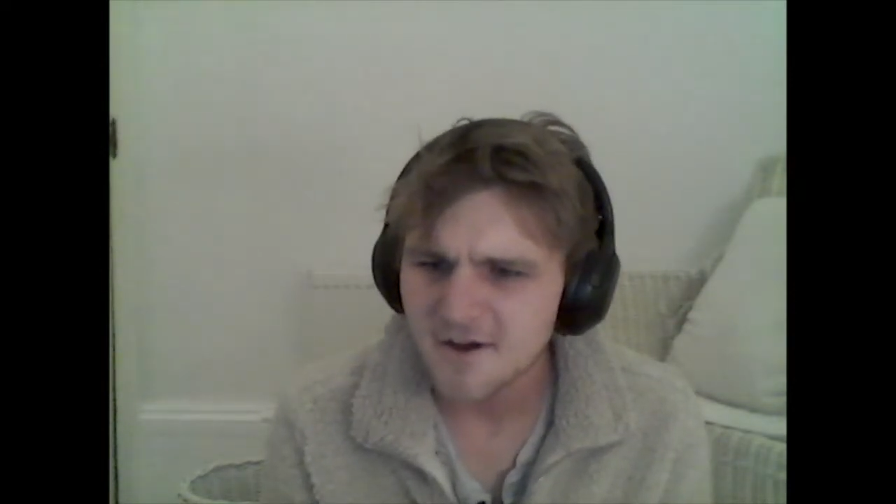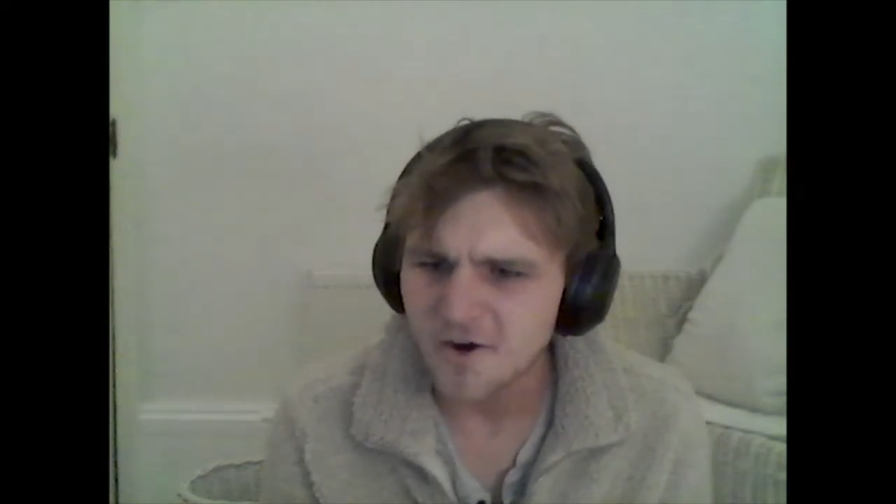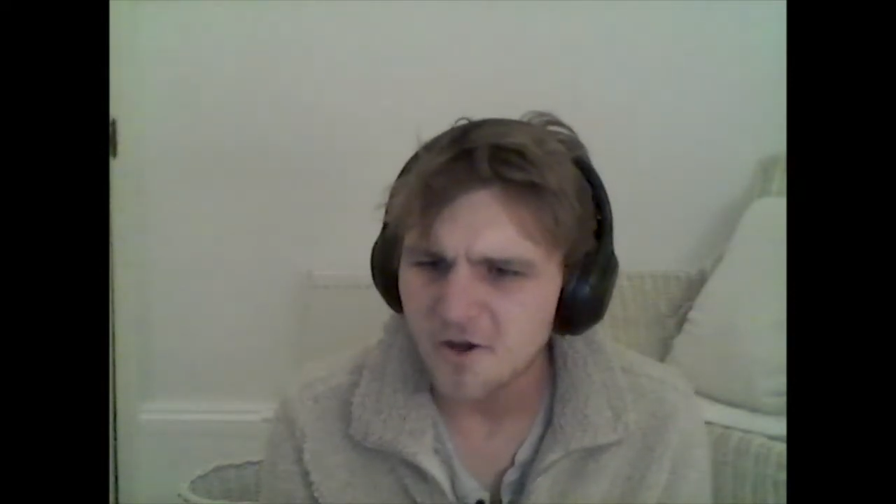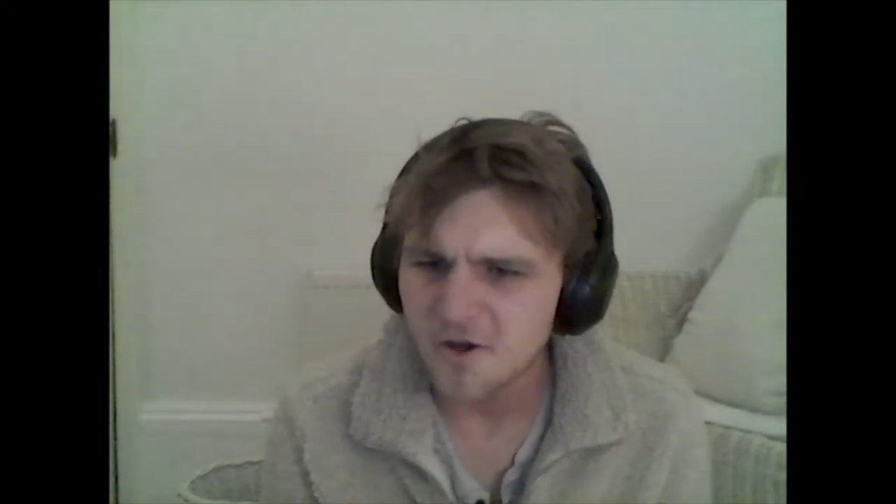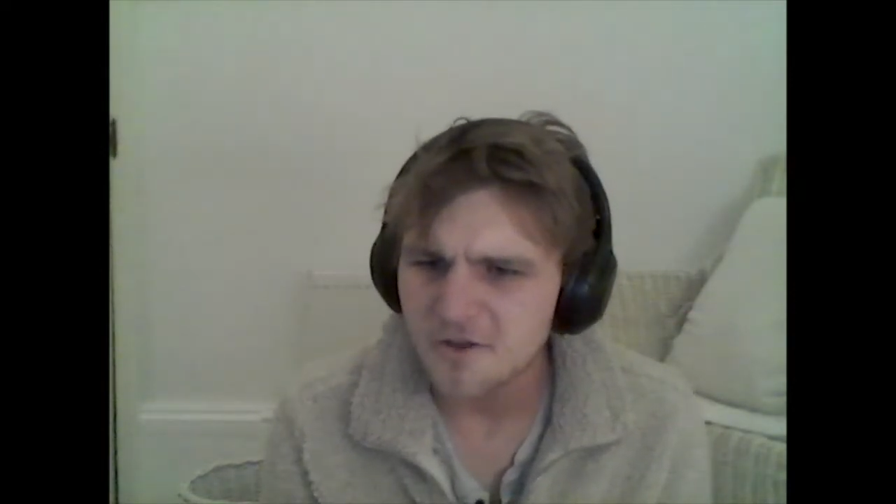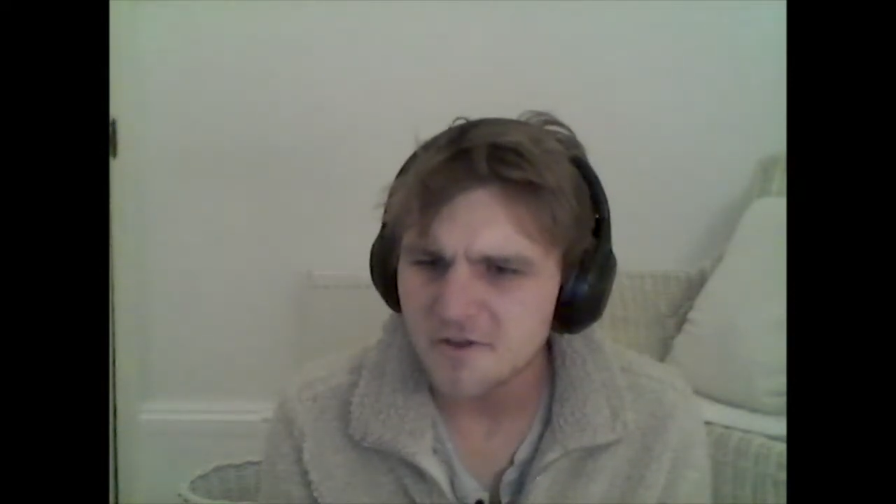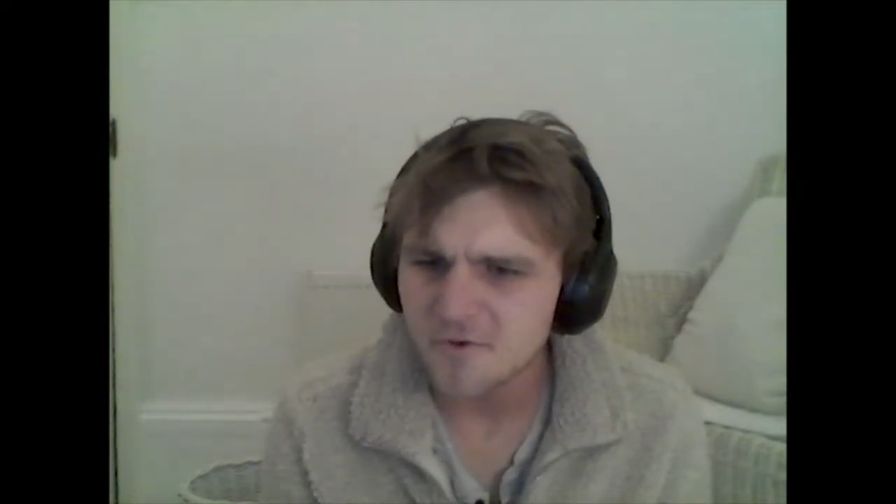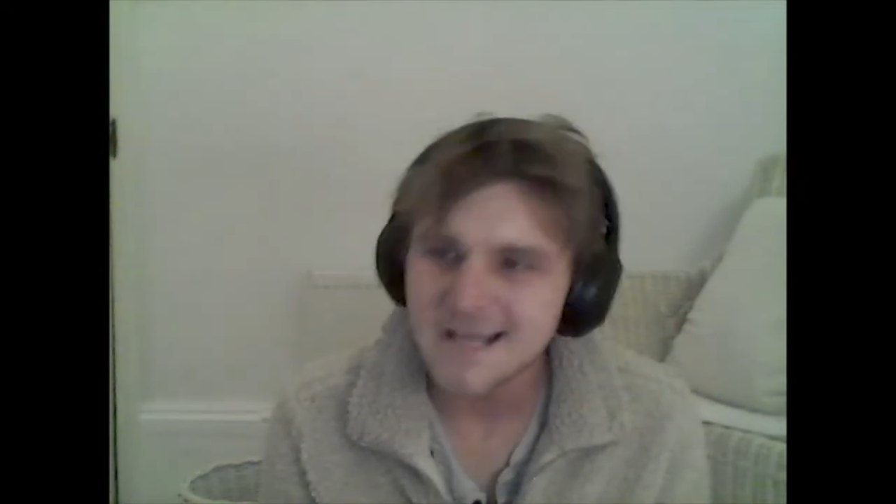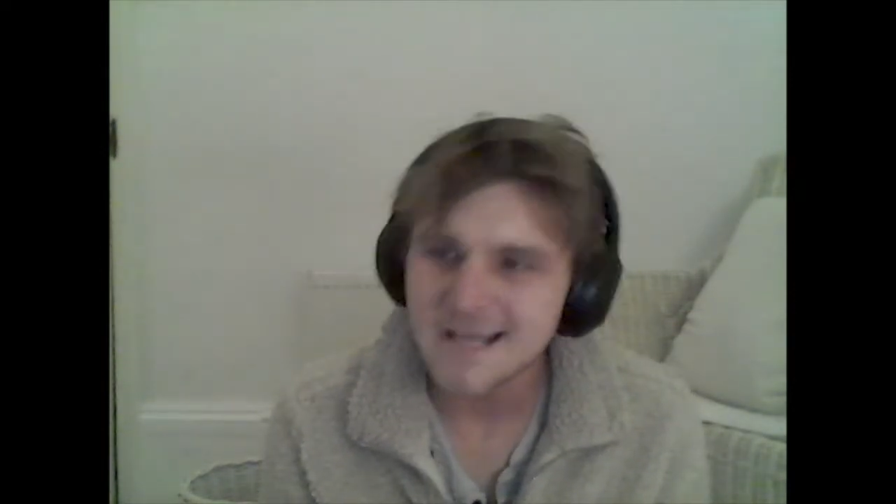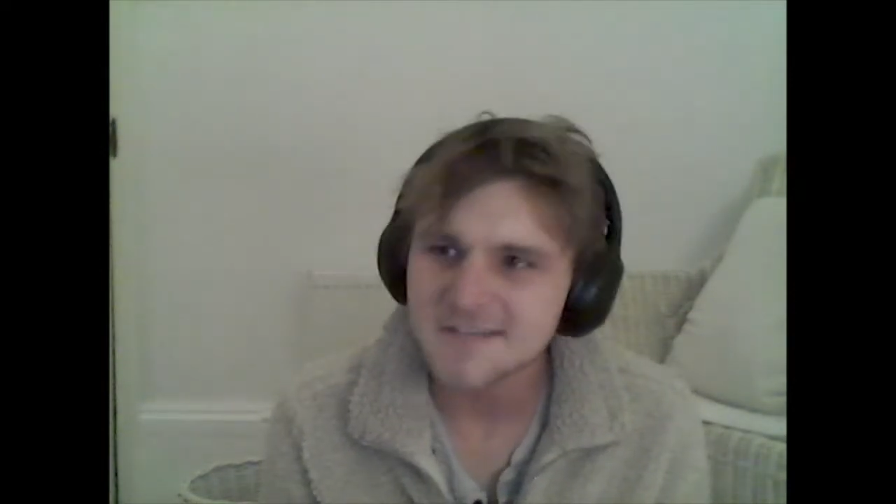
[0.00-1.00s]
on,
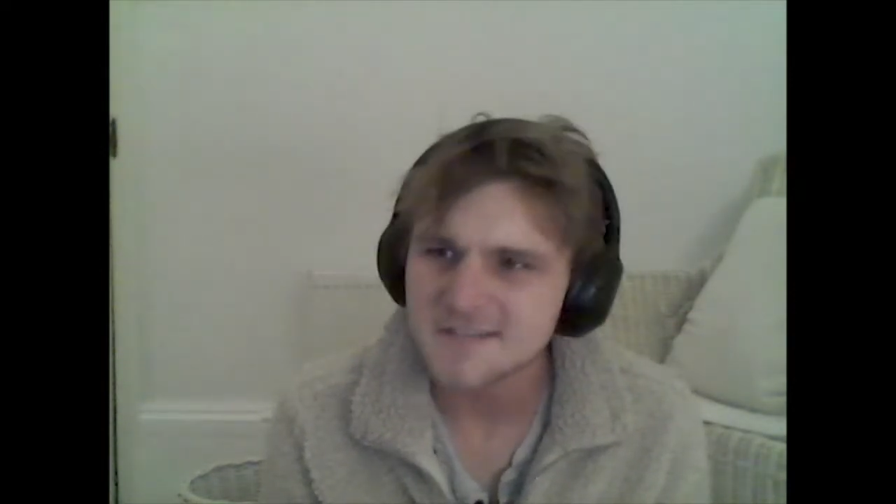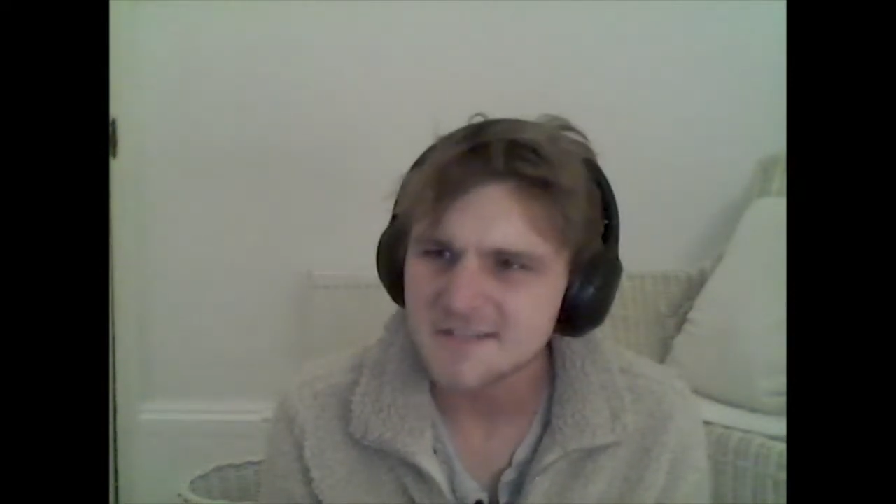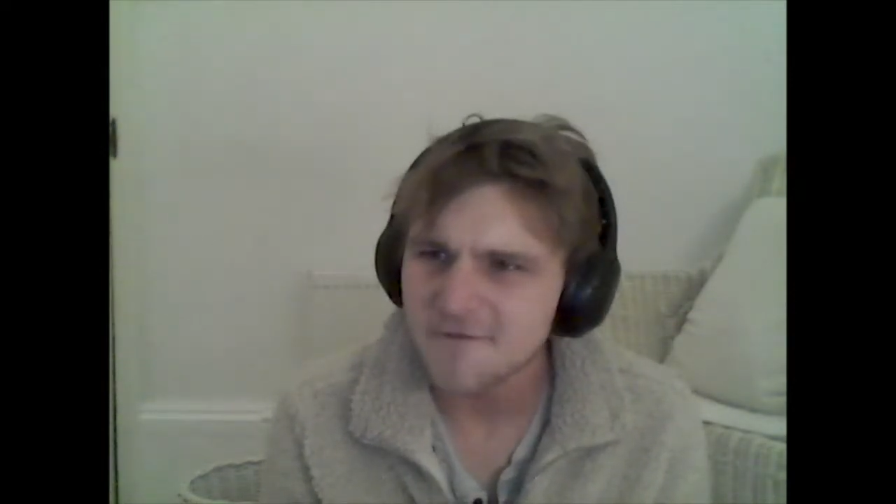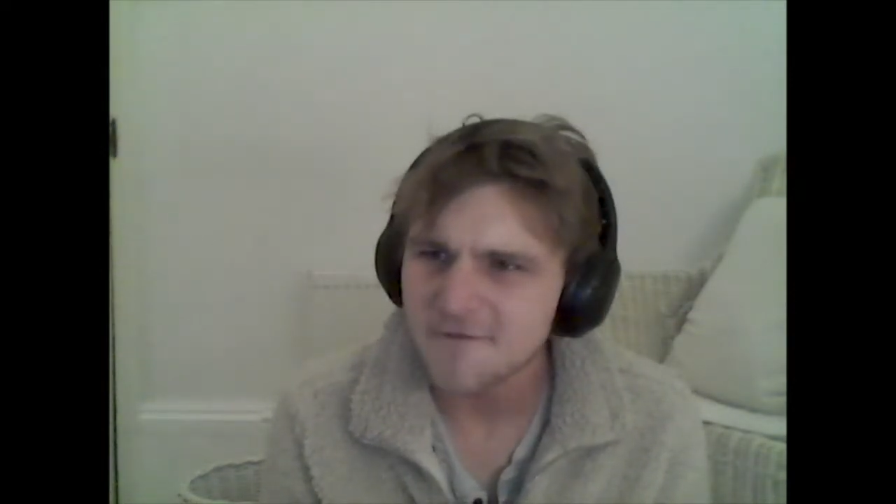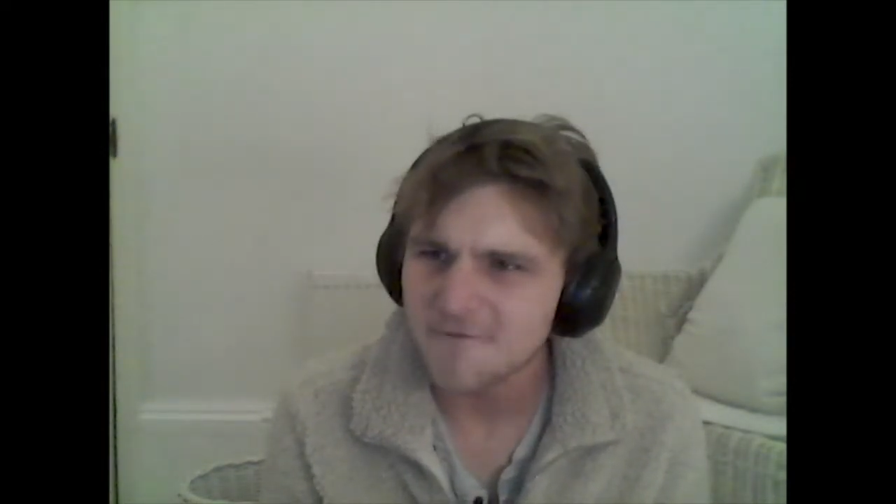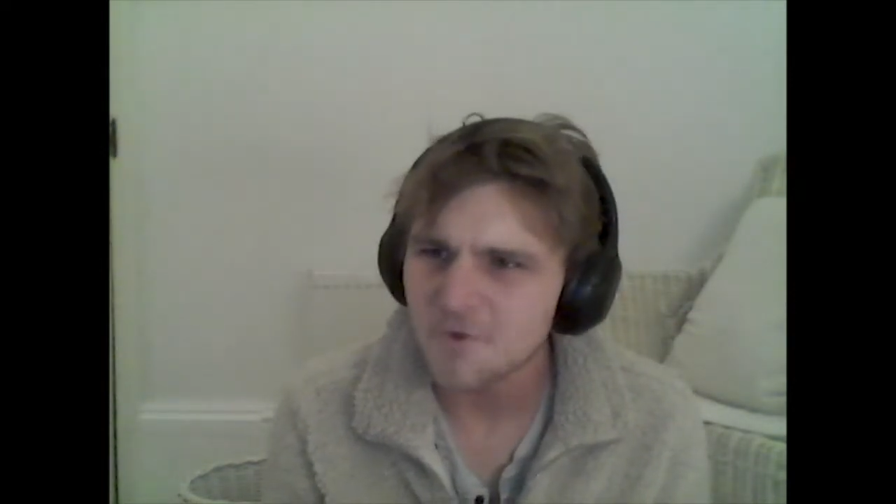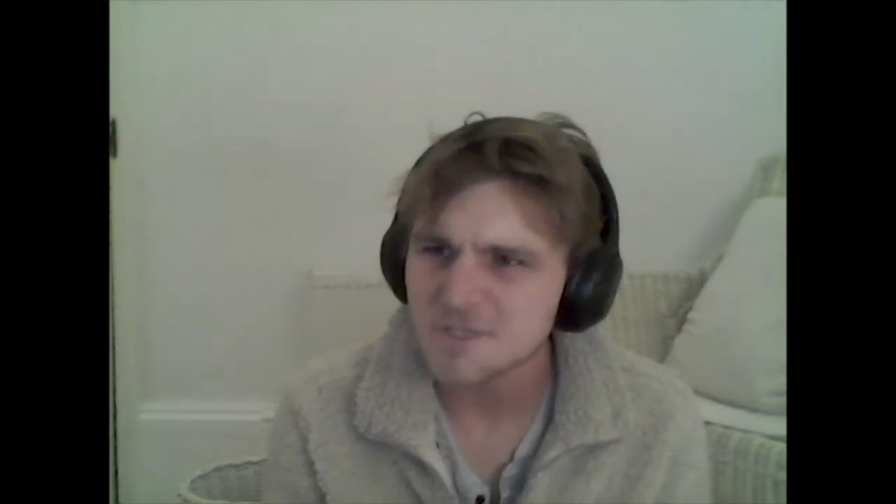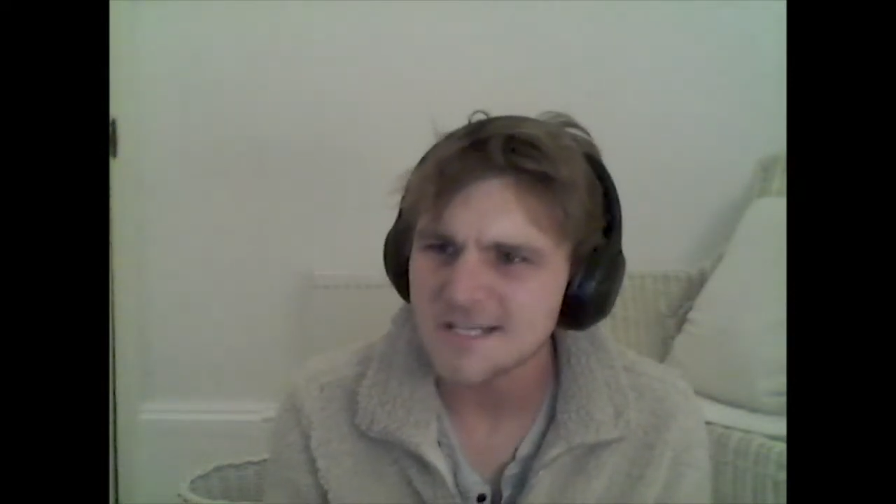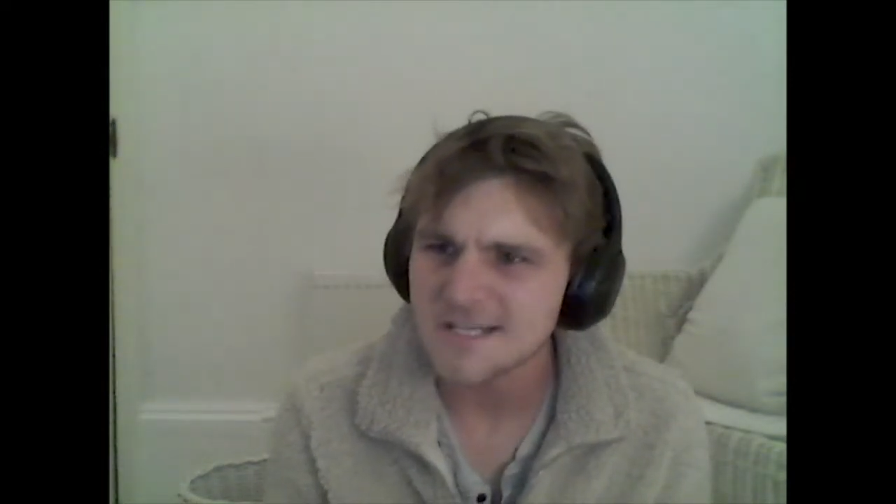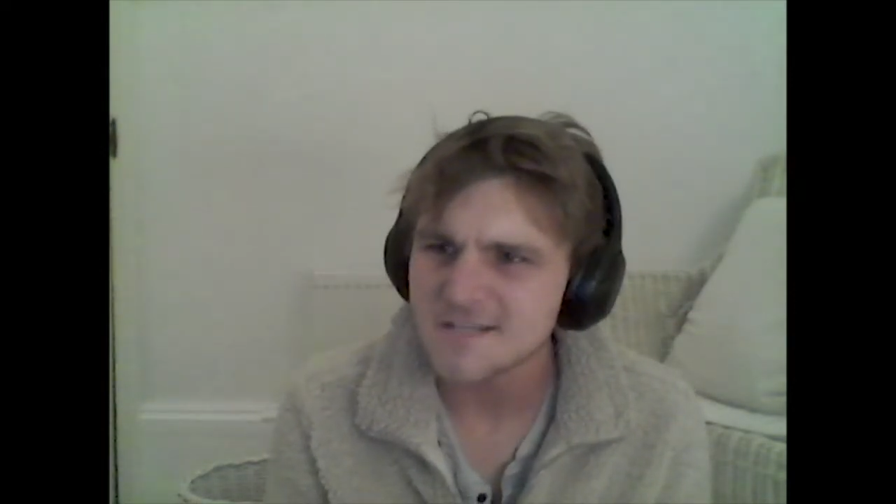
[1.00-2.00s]
or at least is unfortunately